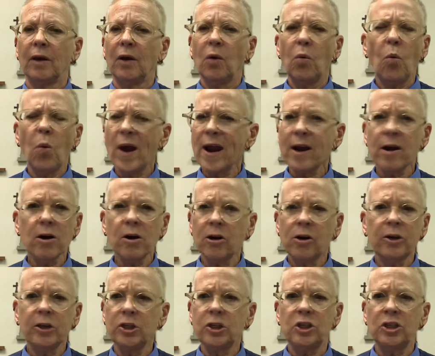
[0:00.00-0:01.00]
Where
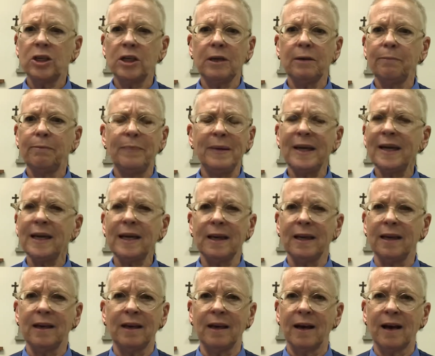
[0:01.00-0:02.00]
could she
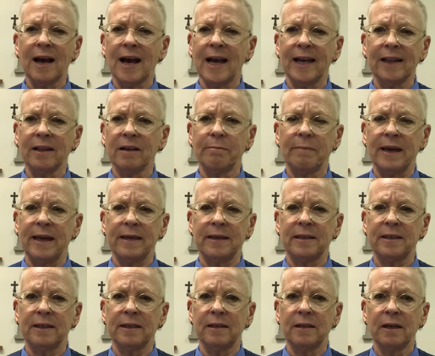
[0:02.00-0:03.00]
be? I
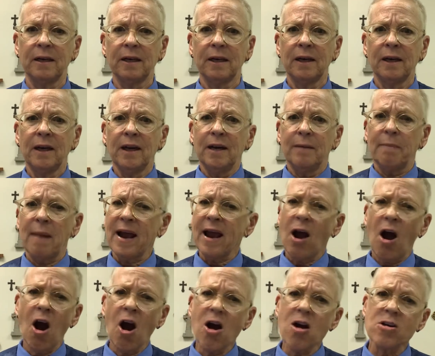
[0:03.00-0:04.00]
lamented. My
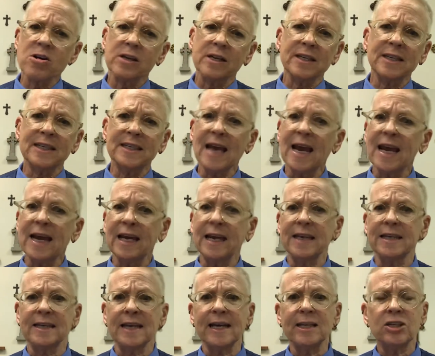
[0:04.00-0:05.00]
heart sank
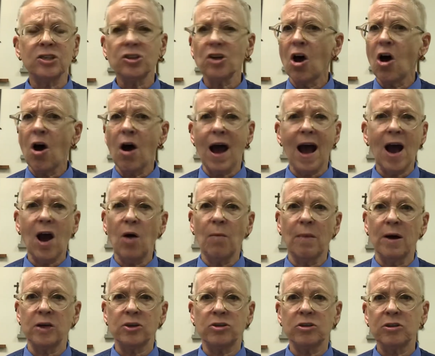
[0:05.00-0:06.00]
as I saw how
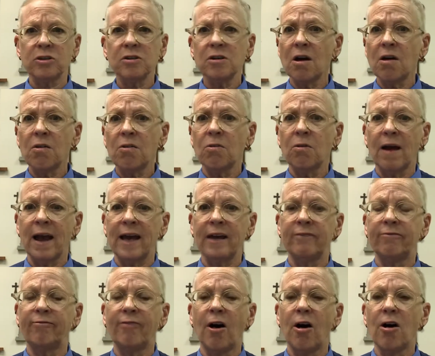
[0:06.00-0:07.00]
much snow had
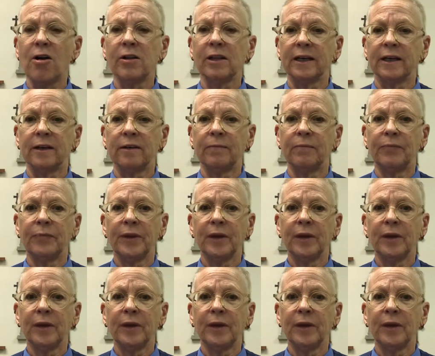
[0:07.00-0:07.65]
fallen.